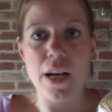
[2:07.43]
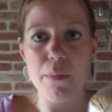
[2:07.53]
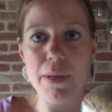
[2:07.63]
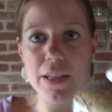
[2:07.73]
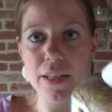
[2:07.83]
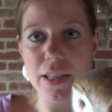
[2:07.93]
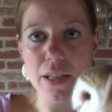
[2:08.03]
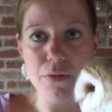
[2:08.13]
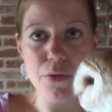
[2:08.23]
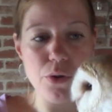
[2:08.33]
Because
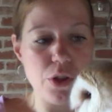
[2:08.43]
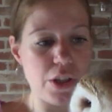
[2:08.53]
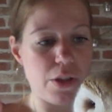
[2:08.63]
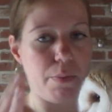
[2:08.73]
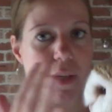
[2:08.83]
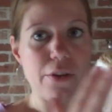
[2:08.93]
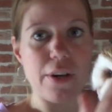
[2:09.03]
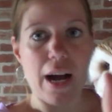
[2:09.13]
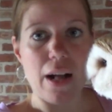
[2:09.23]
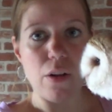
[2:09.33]
if you just pick your
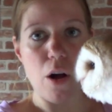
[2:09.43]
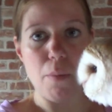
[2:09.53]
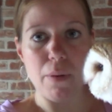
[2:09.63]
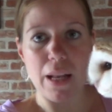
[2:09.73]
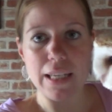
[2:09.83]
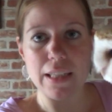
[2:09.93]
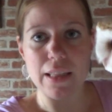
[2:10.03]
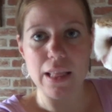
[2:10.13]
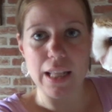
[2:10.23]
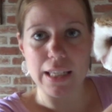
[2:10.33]
owl up
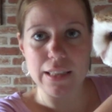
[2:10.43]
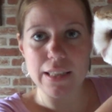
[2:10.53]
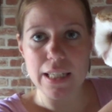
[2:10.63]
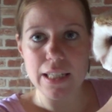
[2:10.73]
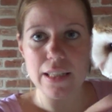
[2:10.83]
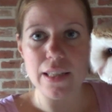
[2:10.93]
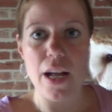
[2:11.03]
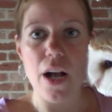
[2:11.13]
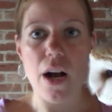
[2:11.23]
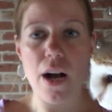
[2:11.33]
like this,
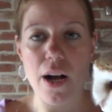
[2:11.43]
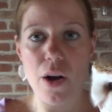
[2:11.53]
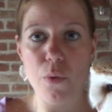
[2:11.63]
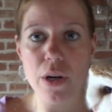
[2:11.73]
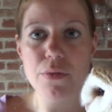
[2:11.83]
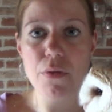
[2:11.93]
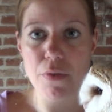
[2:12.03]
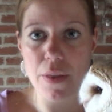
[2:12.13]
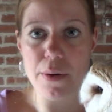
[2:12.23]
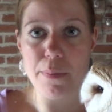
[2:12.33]
one of the
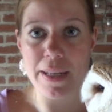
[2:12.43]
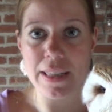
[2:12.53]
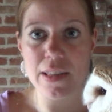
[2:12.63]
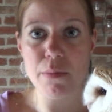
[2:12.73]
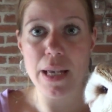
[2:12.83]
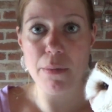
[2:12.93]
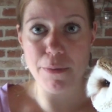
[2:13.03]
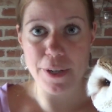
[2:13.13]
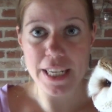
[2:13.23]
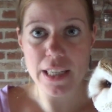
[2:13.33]
feather pens may
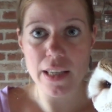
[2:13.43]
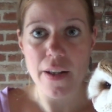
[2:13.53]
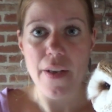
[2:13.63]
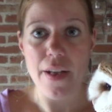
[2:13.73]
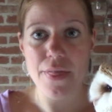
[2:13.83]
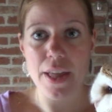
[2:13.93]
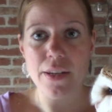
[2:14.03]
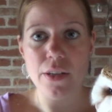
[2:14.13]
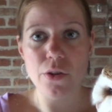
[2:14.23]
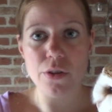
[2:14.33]
break, and
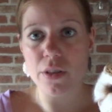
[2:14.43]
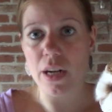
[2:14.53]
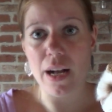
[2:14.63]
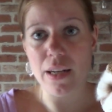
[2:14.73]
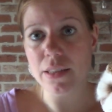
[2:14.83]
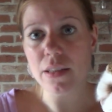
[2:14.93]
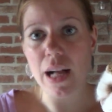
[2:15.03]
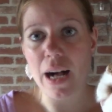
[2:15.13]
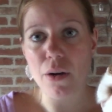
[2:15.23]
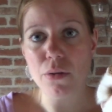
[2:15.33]
then your little
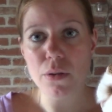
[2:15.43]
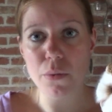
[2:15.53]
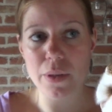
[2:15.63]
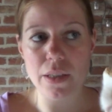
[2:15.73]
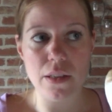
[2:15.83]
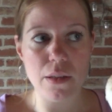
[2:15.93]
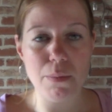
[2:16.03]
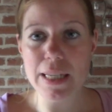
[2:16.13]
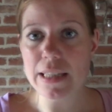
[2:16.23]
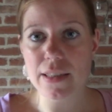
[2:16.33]
owl will
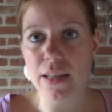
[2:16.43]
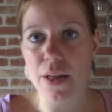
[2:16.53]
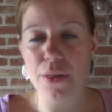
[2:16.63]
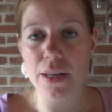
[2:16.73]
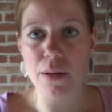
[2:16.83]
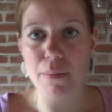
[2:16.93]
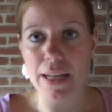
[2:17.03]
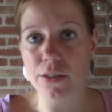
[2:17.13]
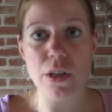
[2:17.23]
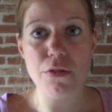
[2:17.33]
bleed to death in a
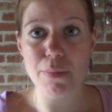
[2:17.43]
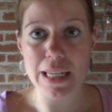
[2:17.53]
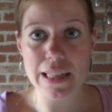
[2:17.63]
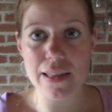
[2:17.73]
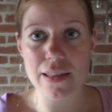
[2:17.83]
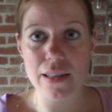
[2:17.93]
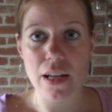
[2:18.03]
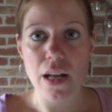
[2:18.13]
matter of minutes.